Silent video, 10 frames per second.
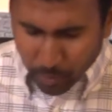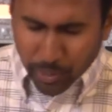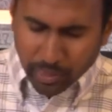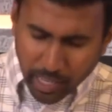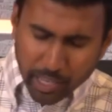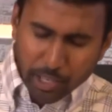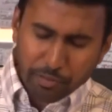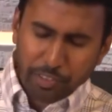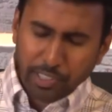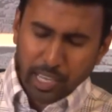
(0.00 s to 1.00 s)
we thank
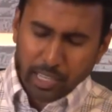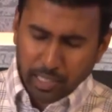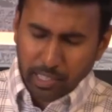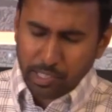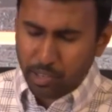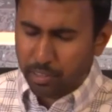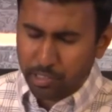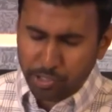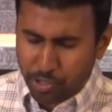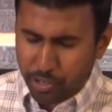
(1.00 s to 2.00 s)
you for taking us on
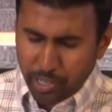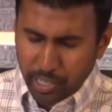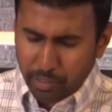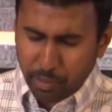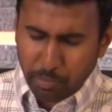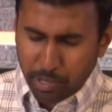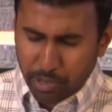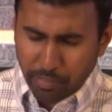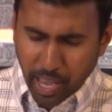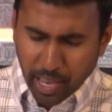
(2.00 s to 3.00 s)
the journey of the
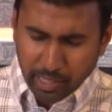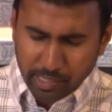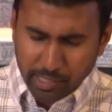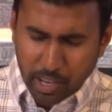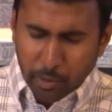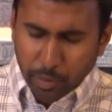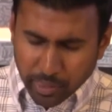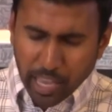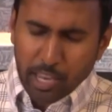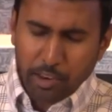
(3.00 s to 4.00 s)
book of Acts. We
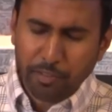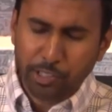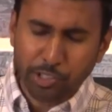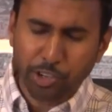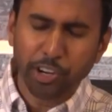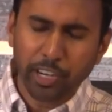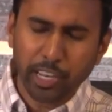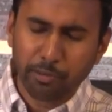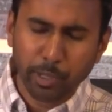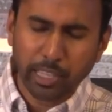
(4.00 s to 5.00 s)
thank you for
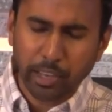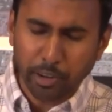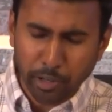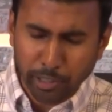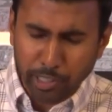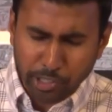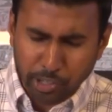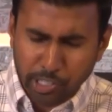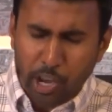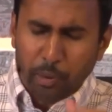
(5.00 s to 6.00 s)
journeying with that early
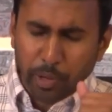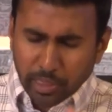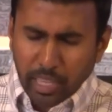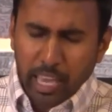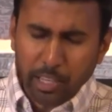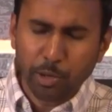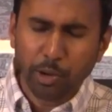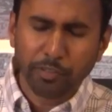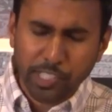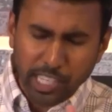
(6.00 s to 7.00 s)
church. We thank
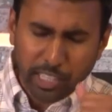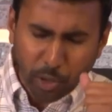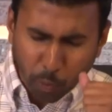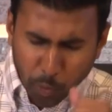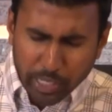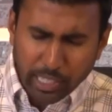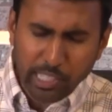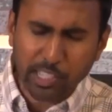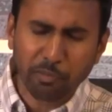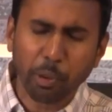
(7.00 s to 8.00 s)
you of seeing the
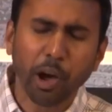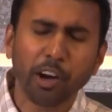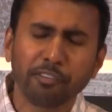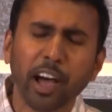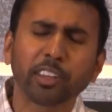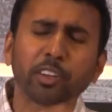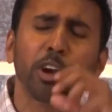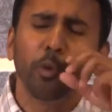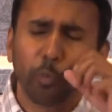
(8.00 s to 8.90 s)
witness of Paul, Father.